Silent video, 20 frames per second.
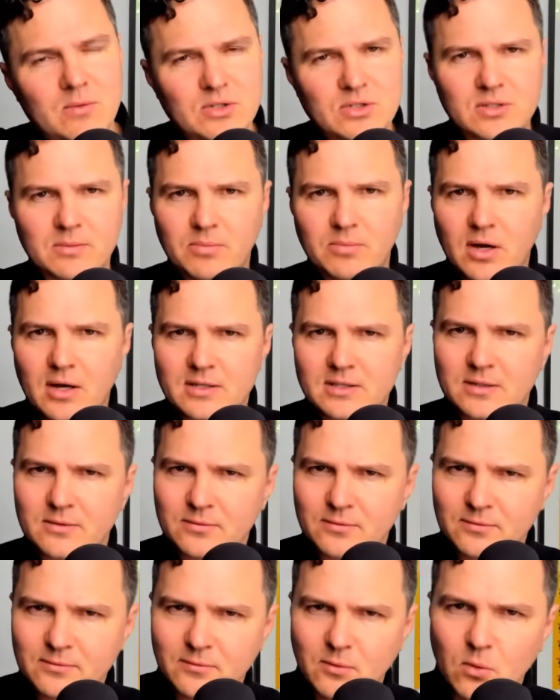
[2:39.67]
which is a
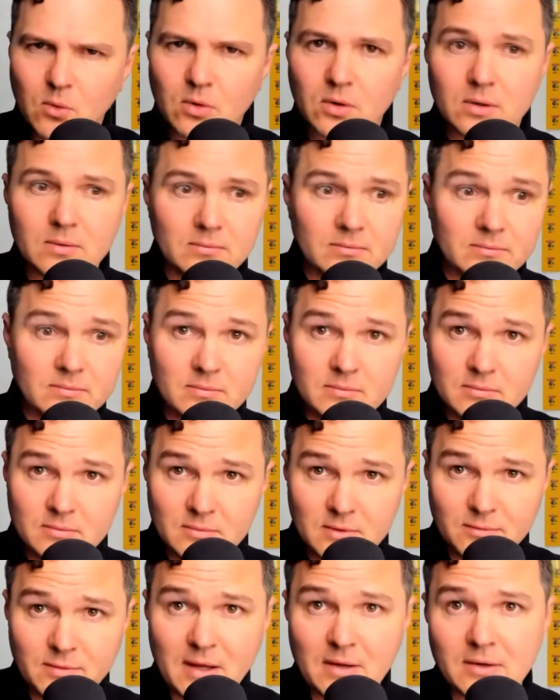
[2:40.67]
positive for
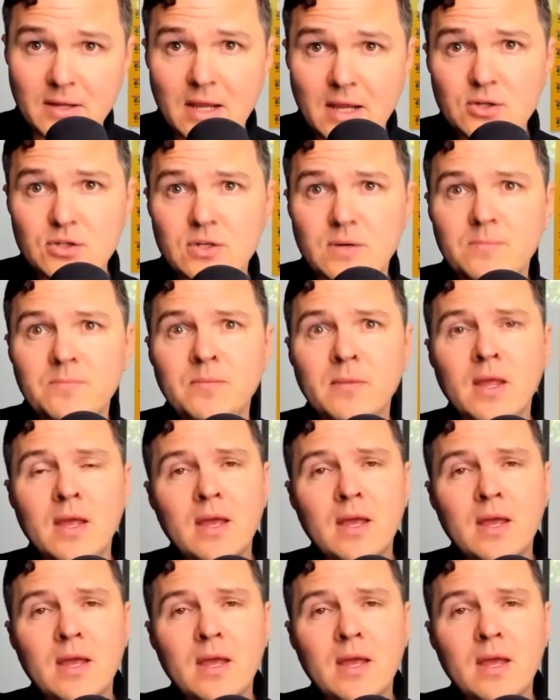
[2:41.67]
the foundation.